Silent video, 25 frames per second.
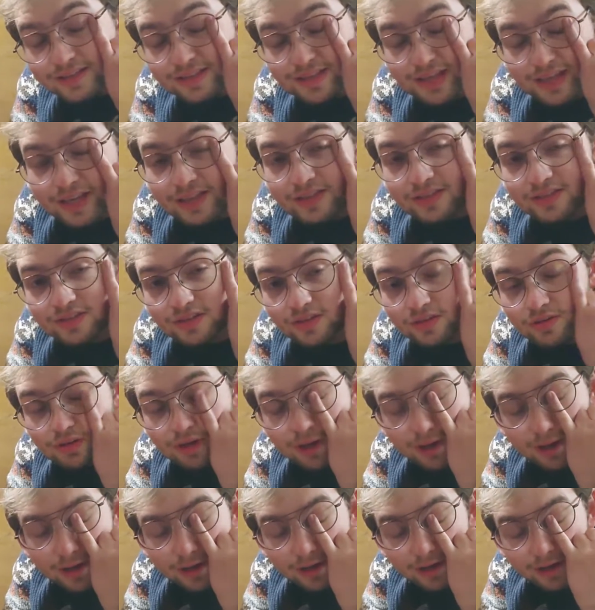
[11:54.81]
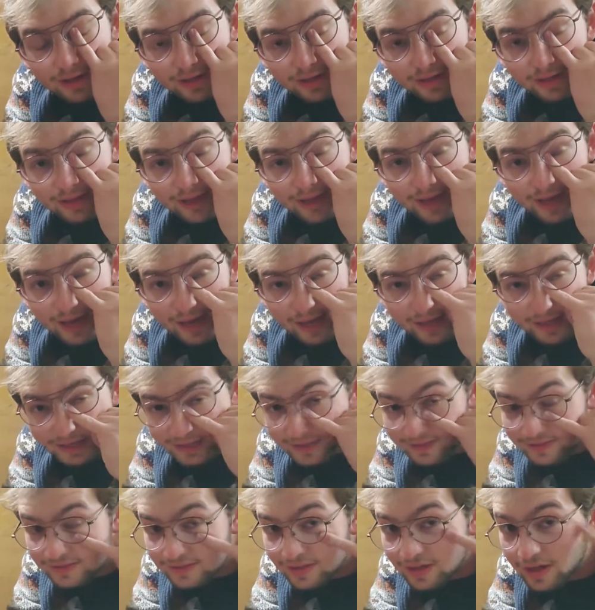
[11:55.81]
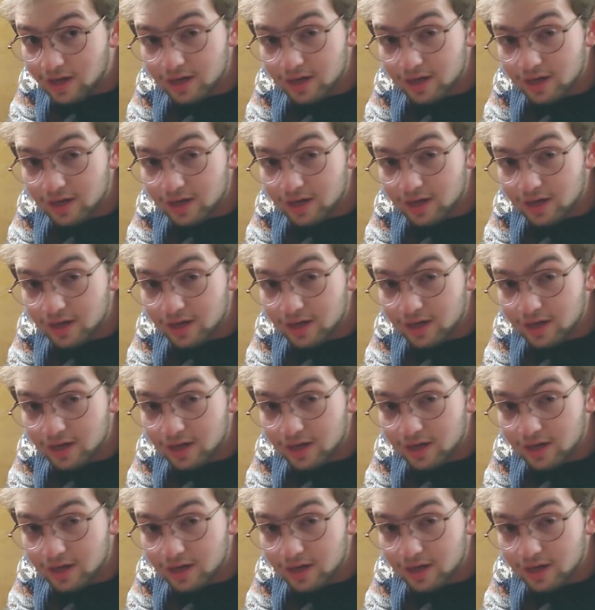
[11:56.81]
taken so long that it's